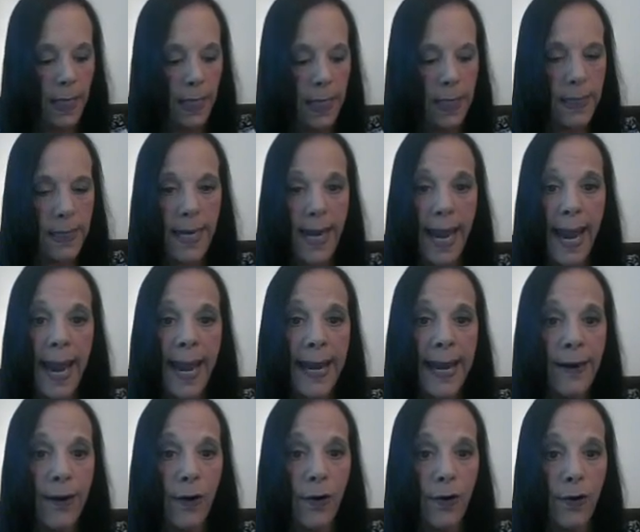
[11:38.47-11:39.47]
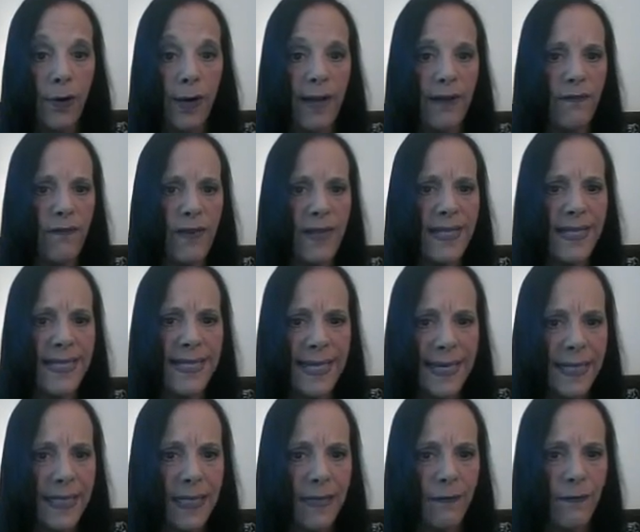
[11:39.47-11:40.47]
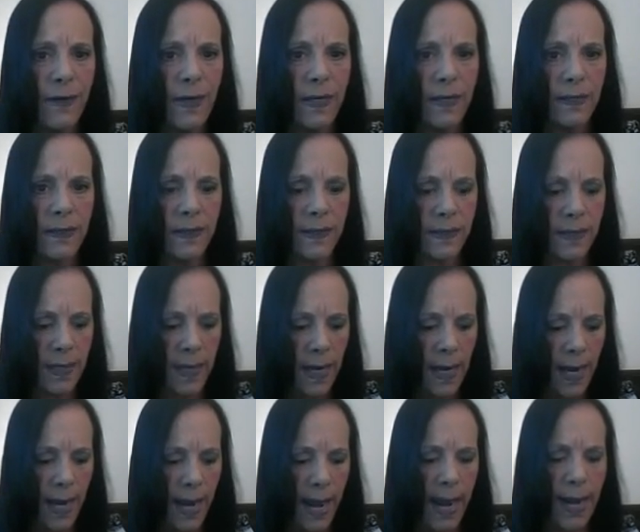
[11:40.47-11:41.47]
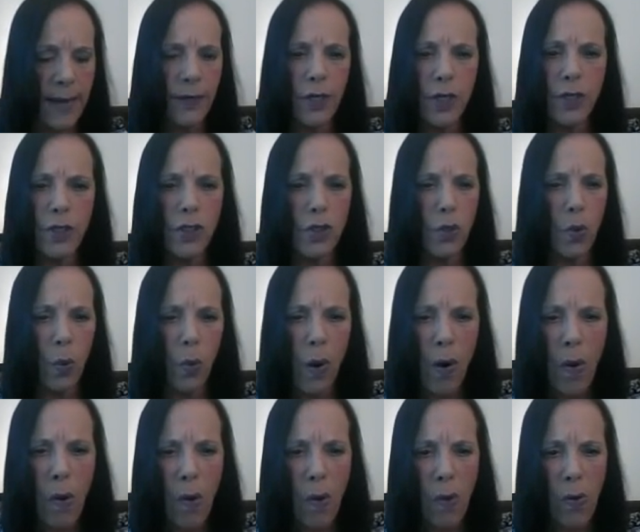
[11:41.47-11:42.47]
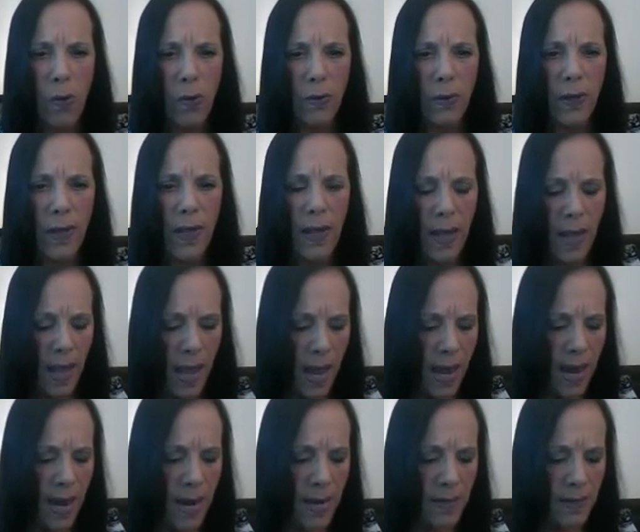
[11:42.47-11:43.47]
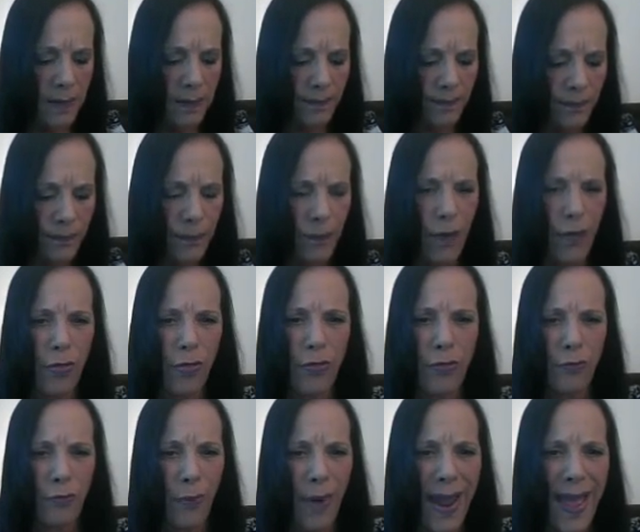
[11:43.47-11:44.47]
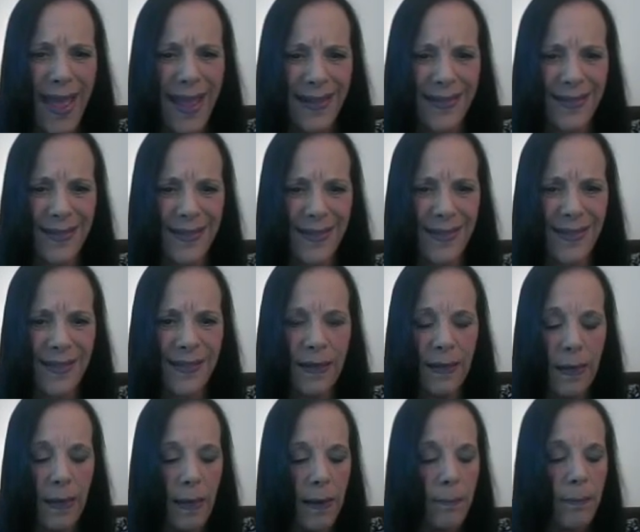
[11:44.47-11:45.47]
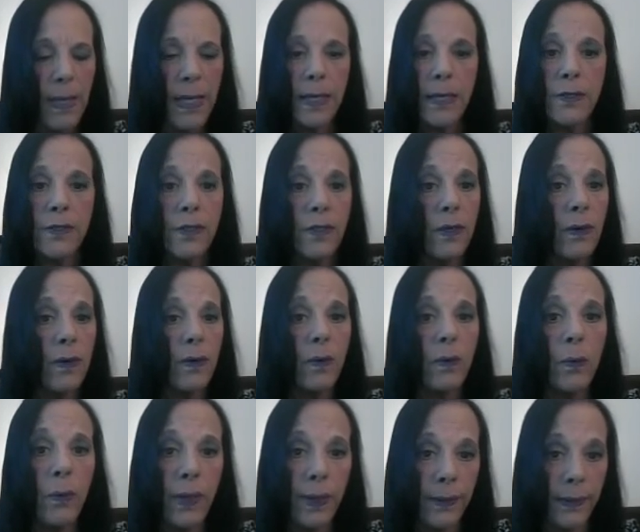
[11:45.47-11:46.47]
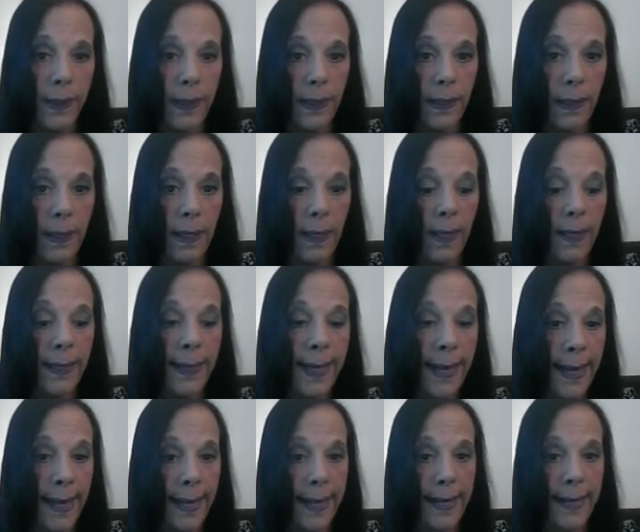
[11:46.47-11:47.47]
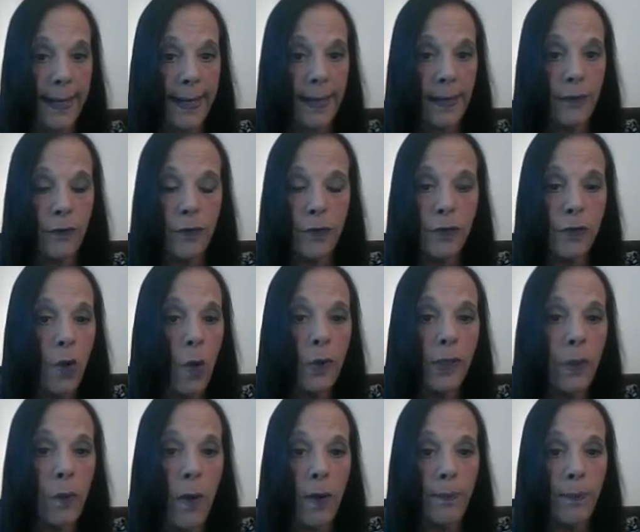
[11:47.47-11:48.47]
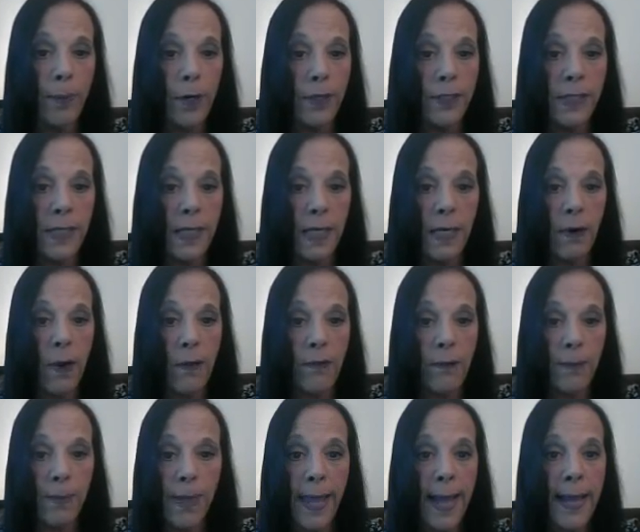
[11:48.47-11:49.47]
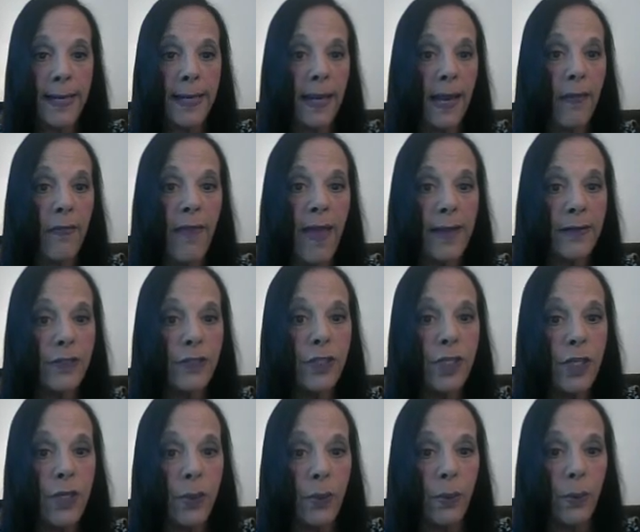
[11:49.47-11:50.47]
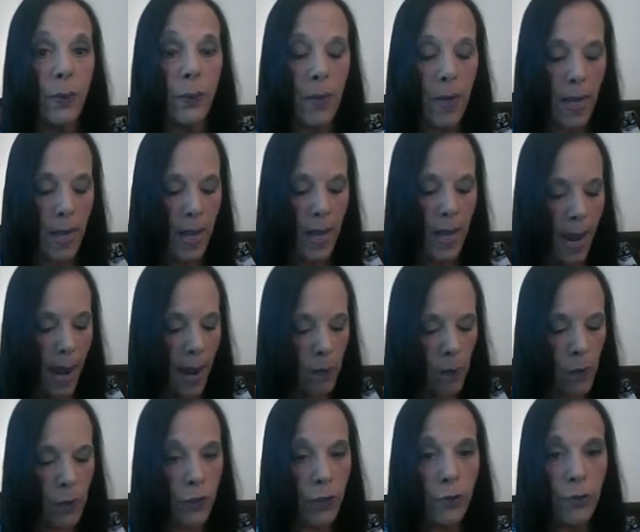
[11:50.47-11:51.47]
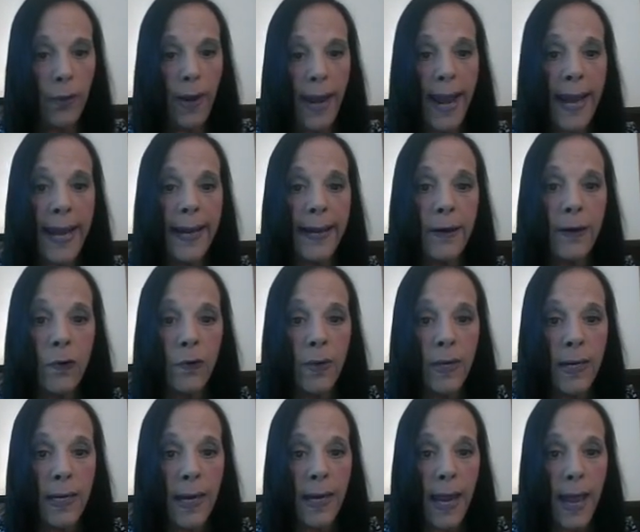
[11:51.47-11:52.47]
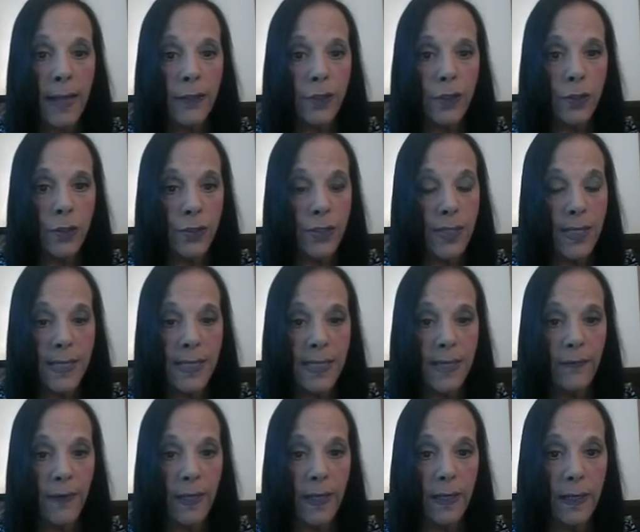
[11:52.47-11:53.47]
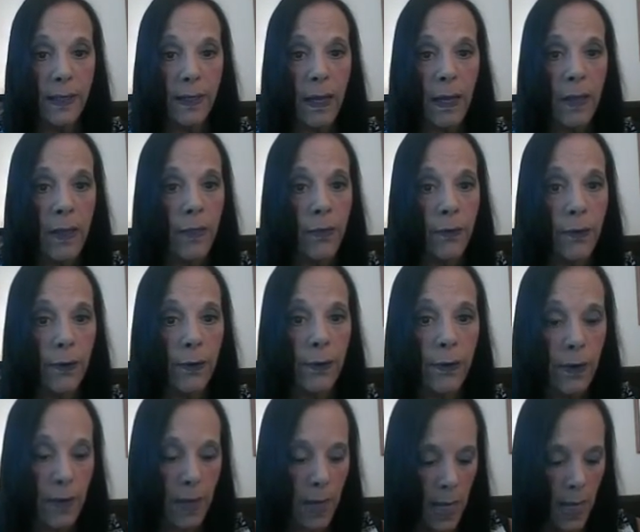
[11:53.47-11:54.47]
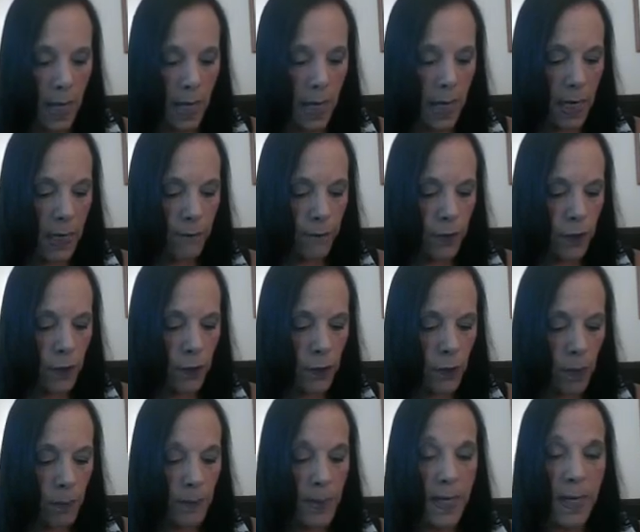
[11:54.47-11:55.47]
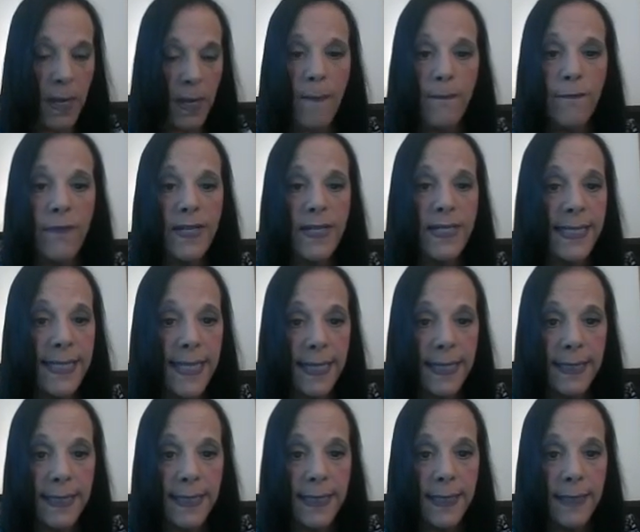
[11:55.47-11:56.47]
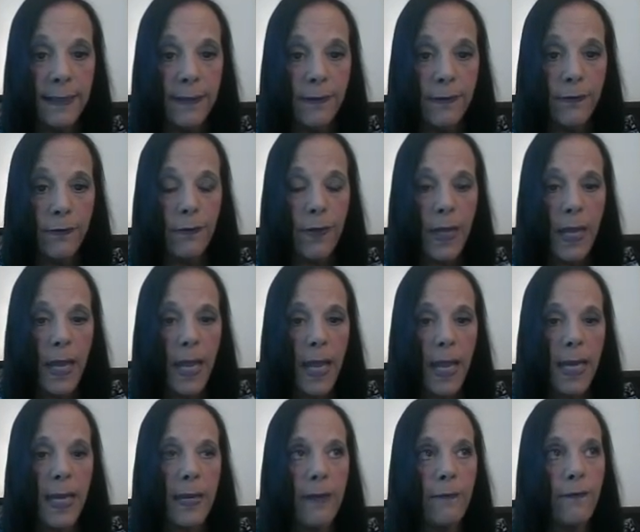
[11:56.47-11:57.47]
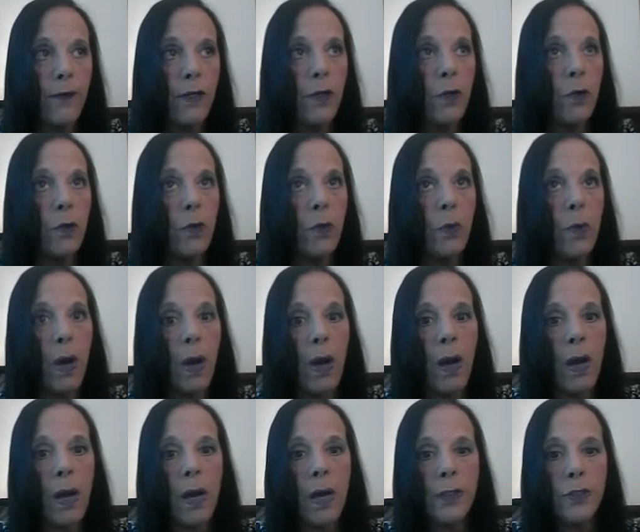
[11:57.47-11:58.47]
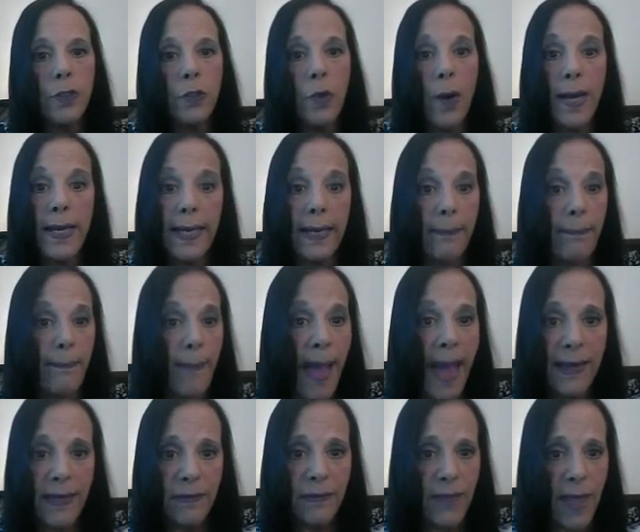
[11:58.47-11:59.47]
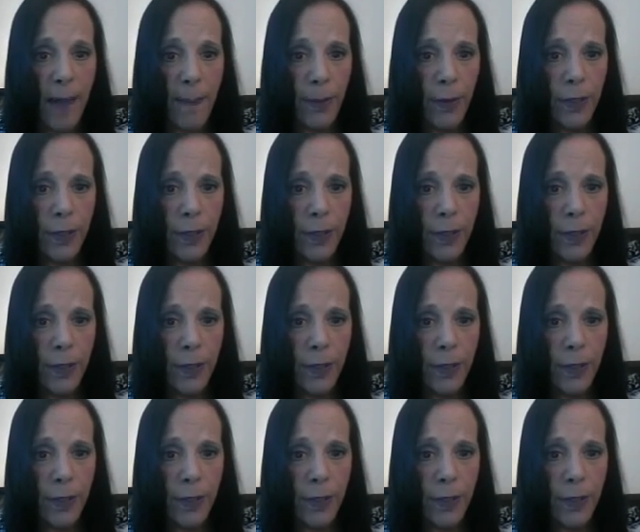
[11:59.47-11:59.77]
in anger and vindictiveness and control and threats. Because really, again, there's only one person here on the planet, and that's you. And when you're angry at your significant other, if you become vindictive, if you try to get back at that